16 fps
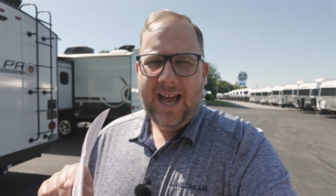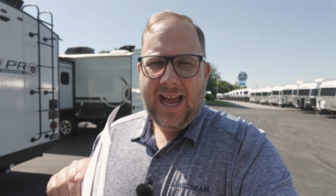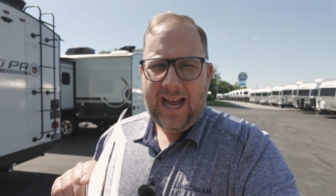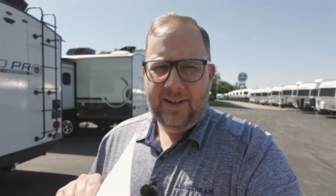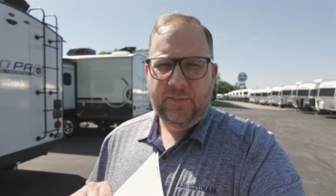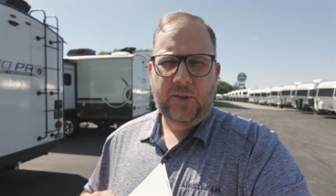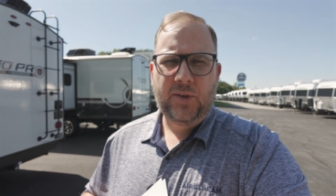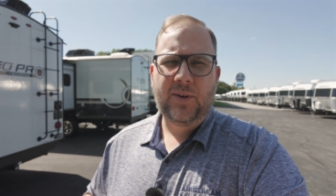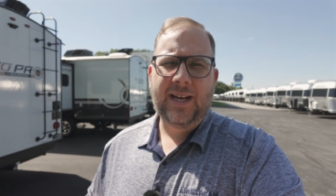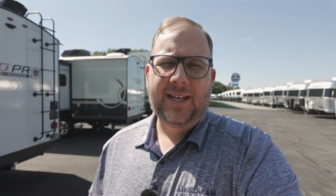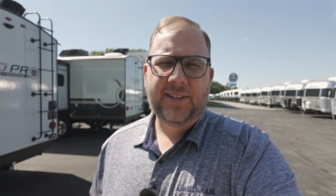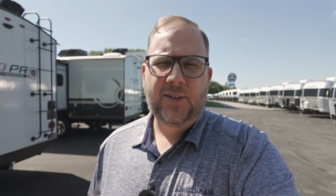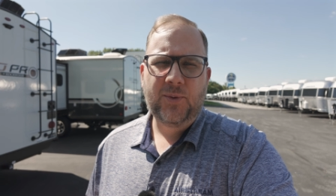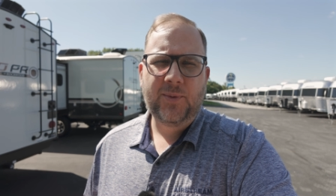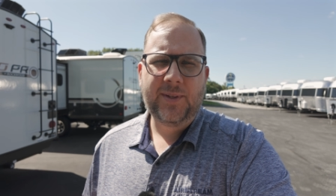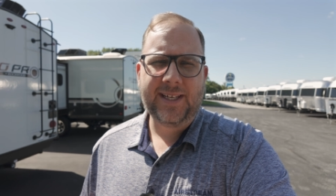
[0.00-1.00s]
Have you
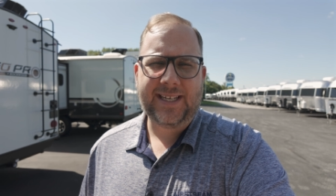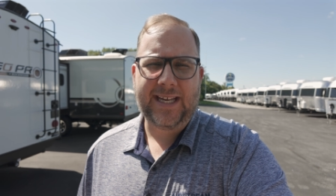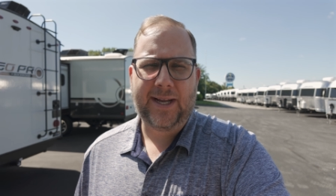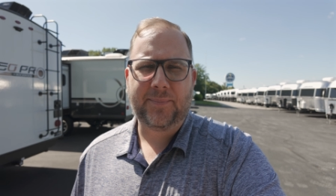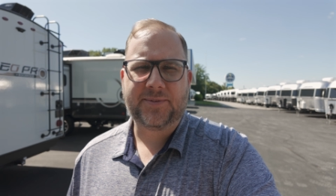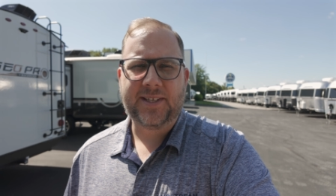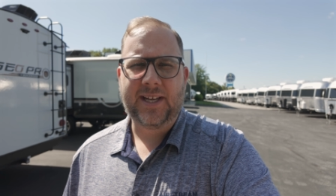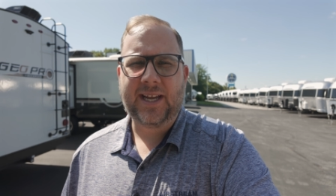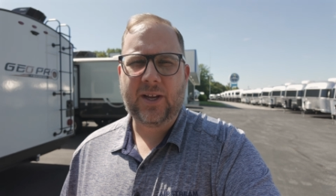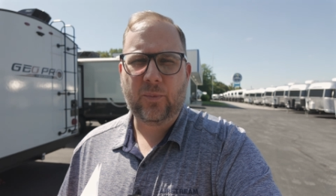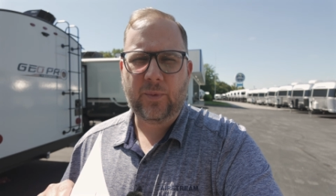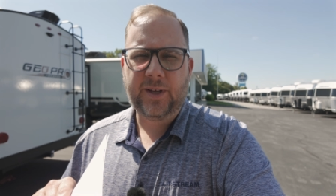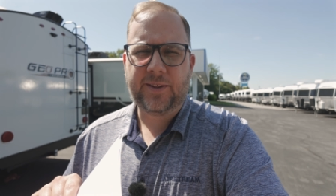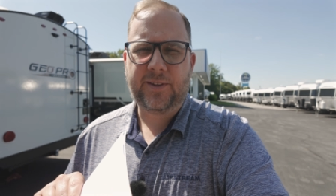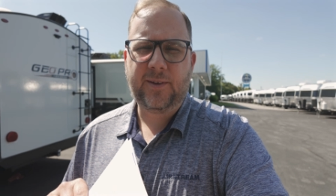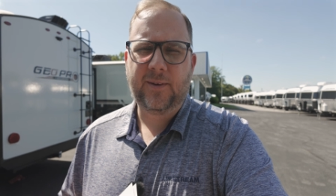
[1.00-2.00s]
got to the campsite
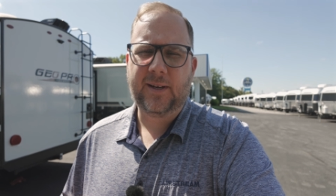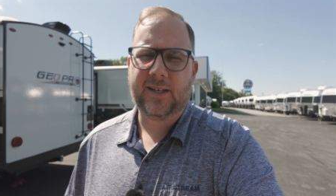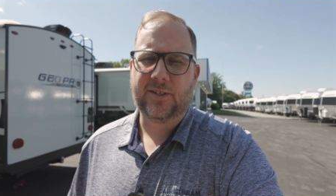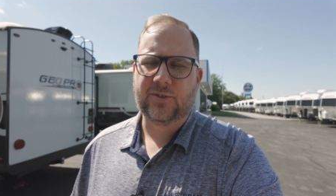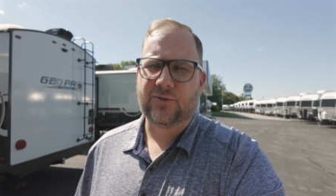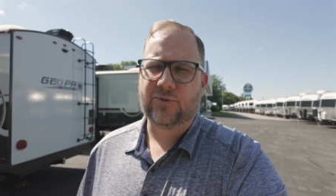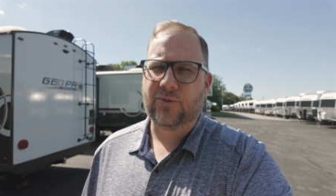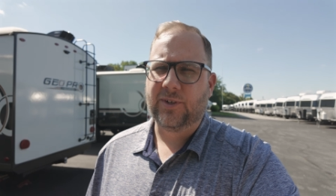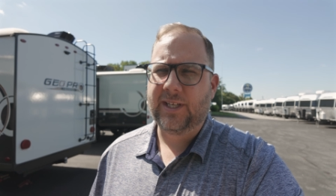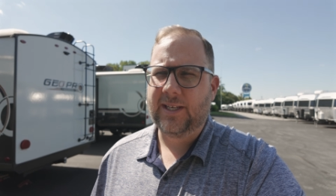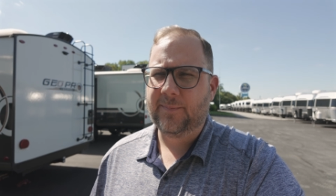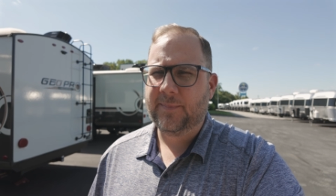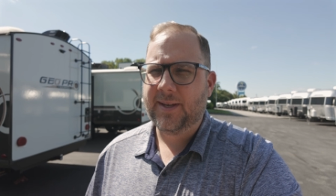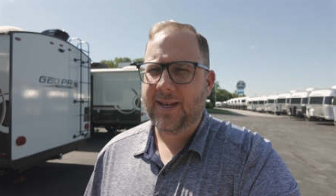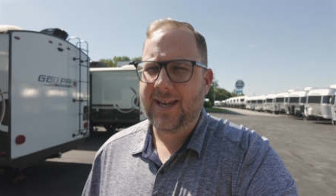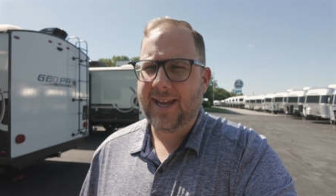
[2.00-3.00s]
with your
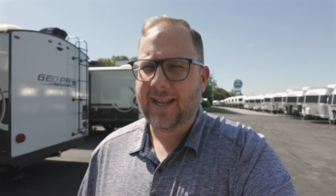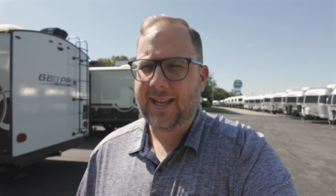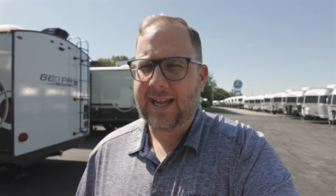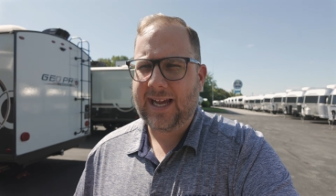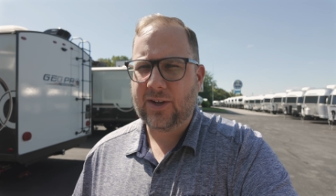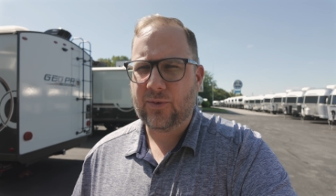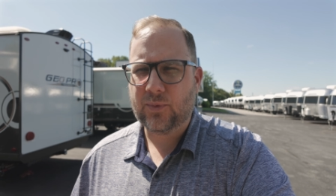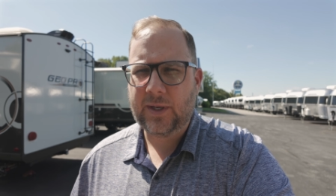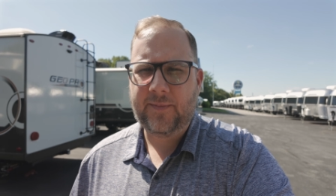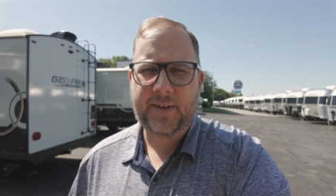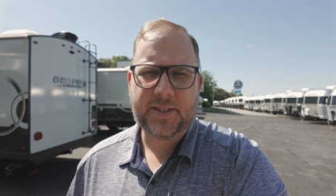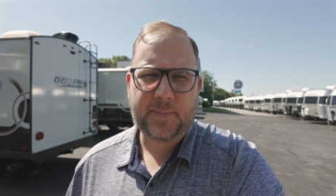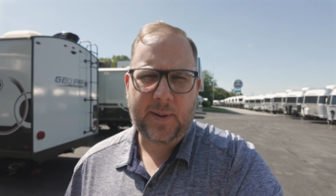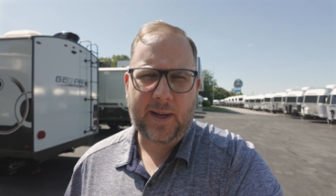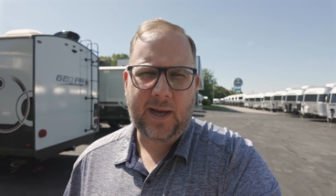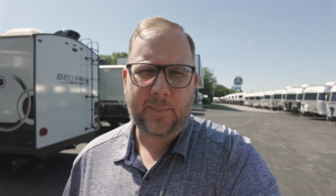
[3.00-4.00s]
Airstream and had
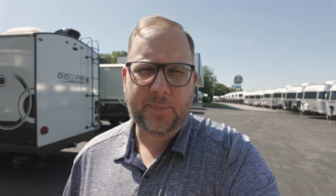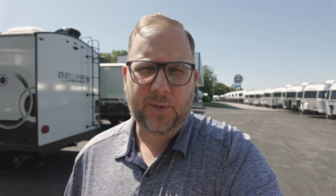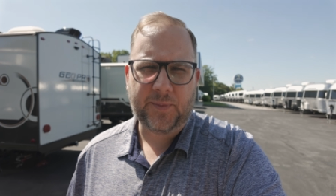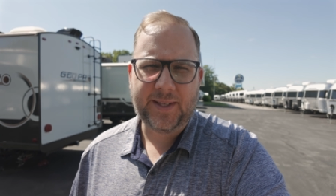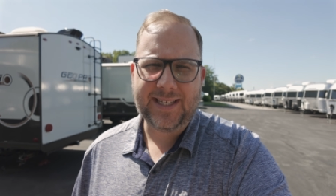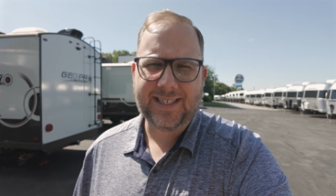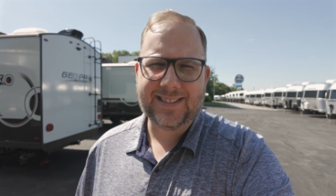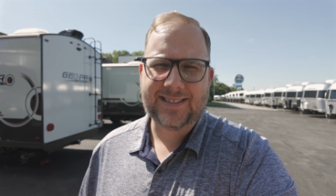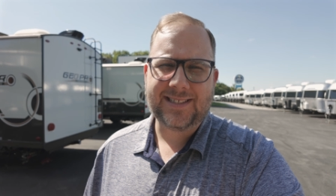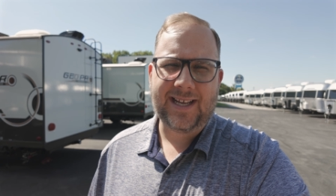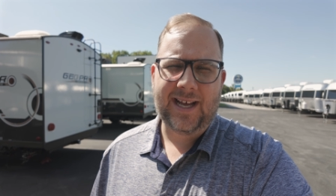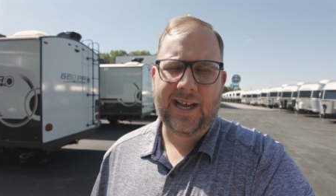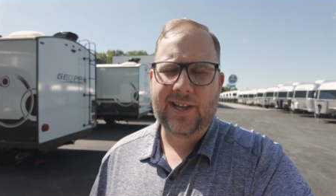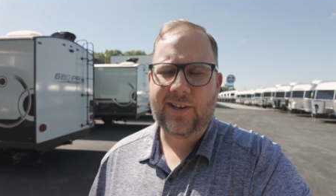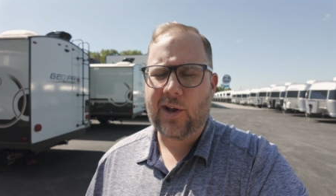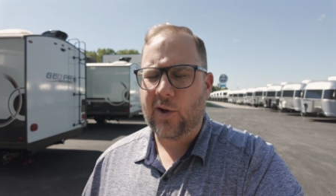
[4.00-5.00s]
rivets popped on the
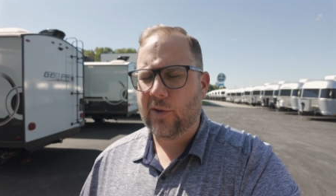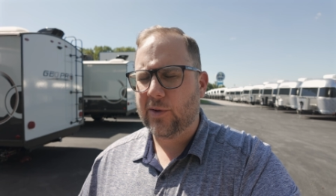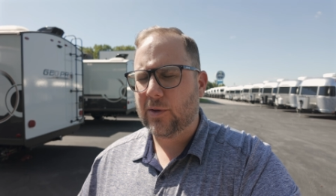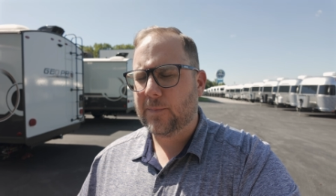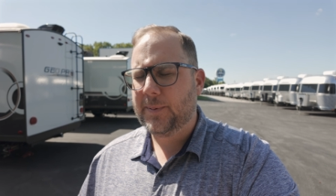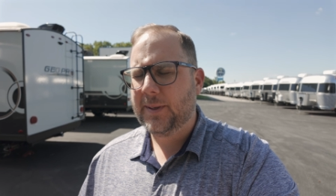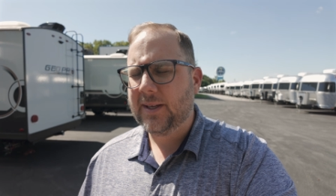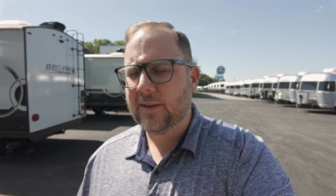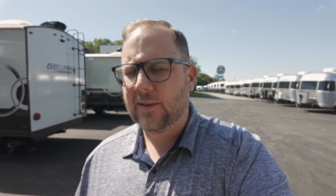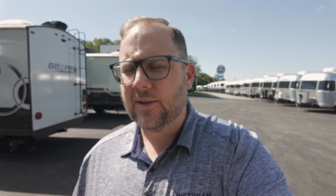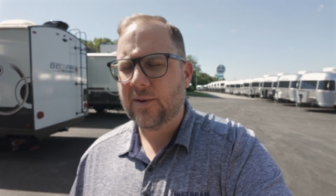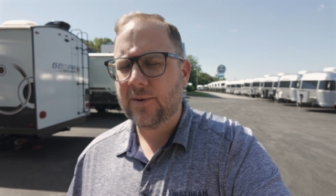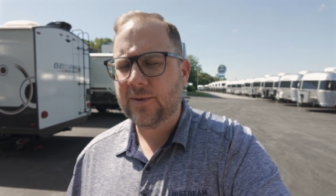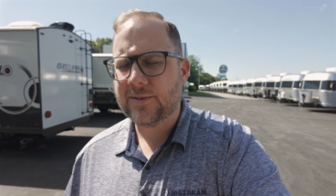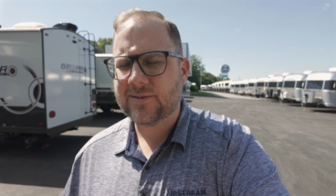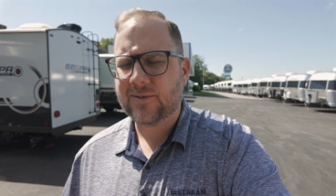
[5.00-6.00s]
inside, all of your
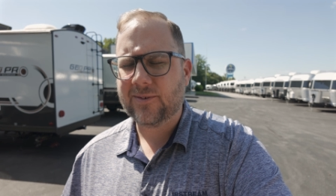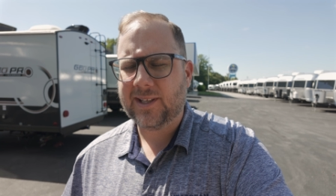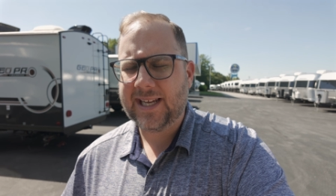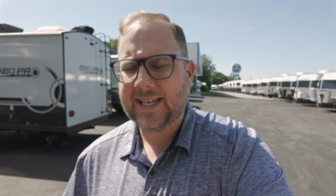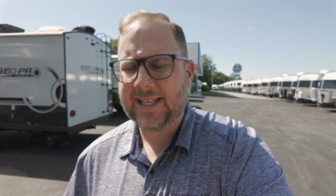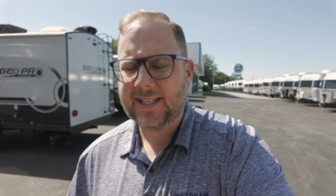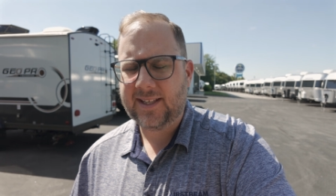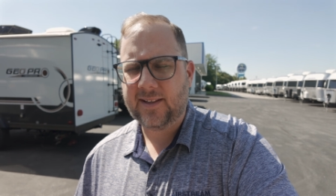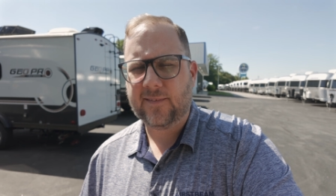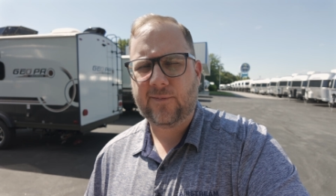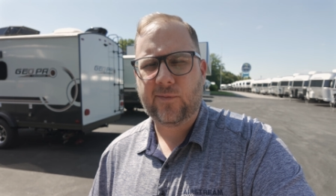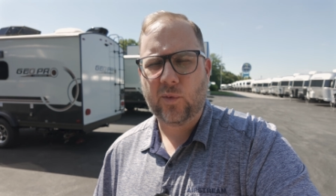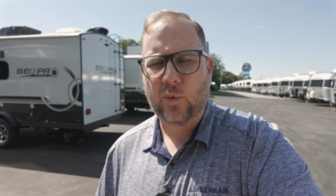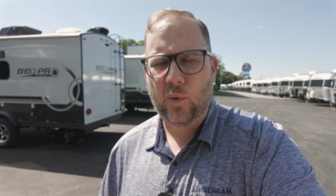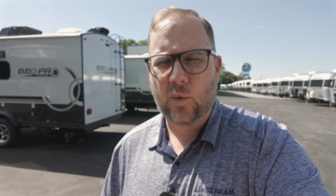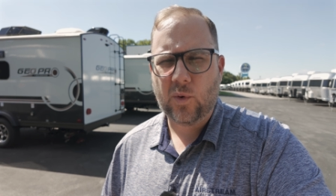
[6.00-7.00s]
pillows are laying in the
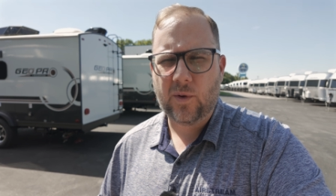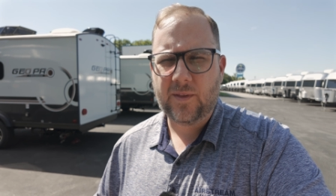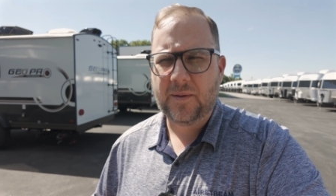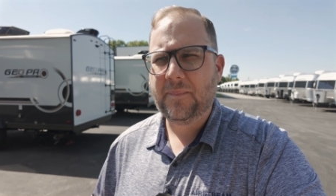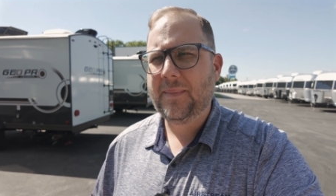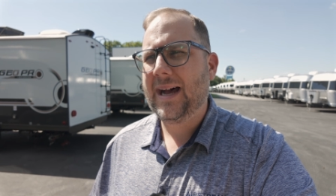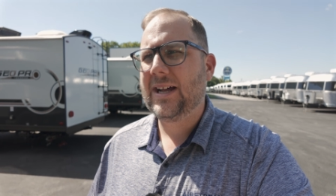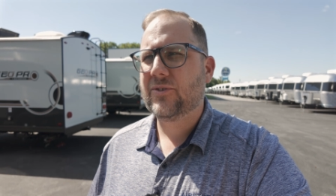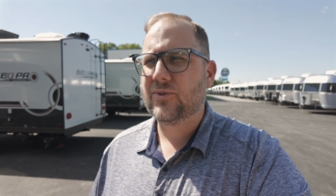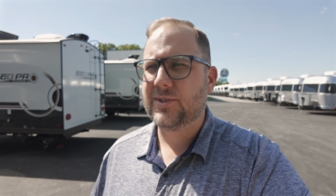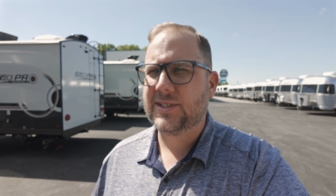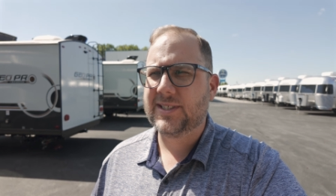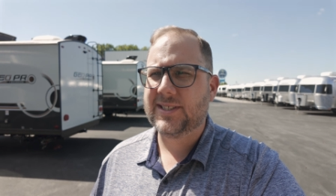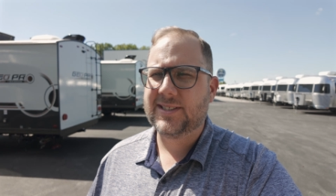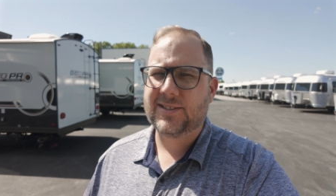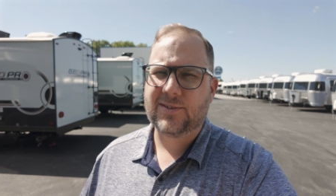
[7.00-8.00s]
floor, the
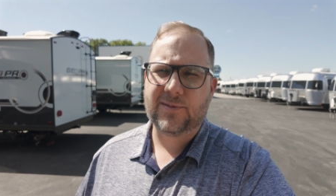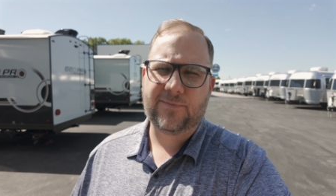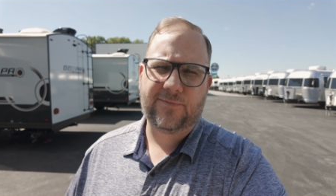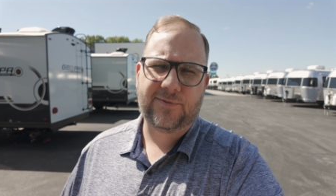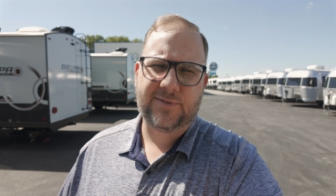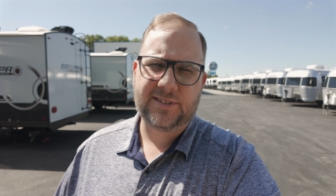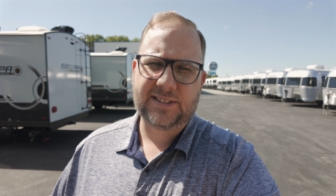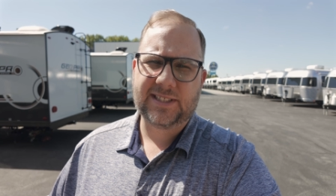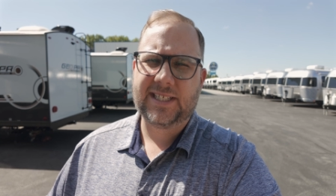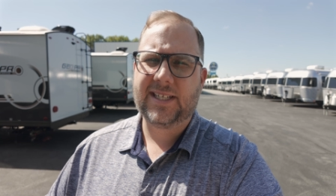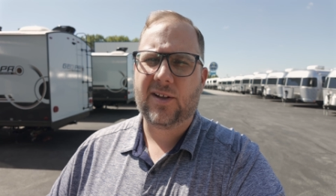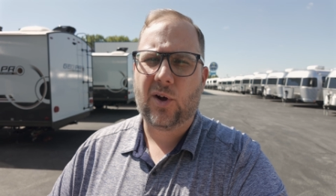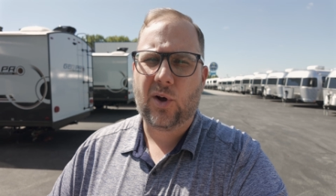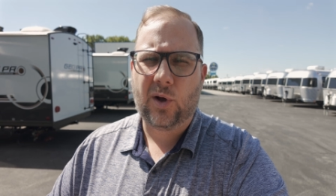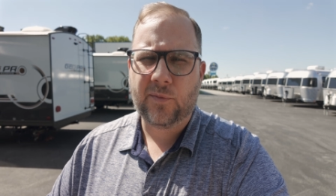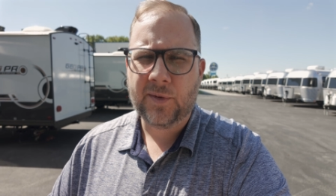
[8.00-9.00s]
mattresses are slid
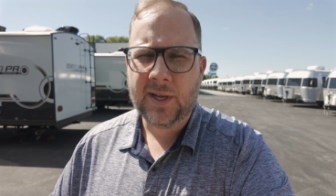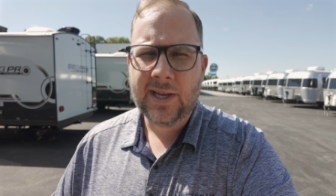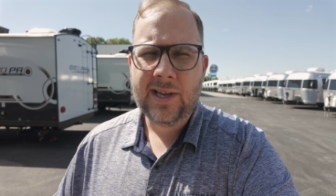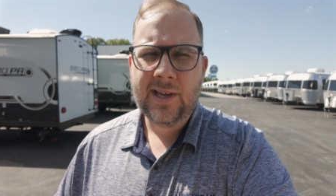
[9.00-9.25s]
off,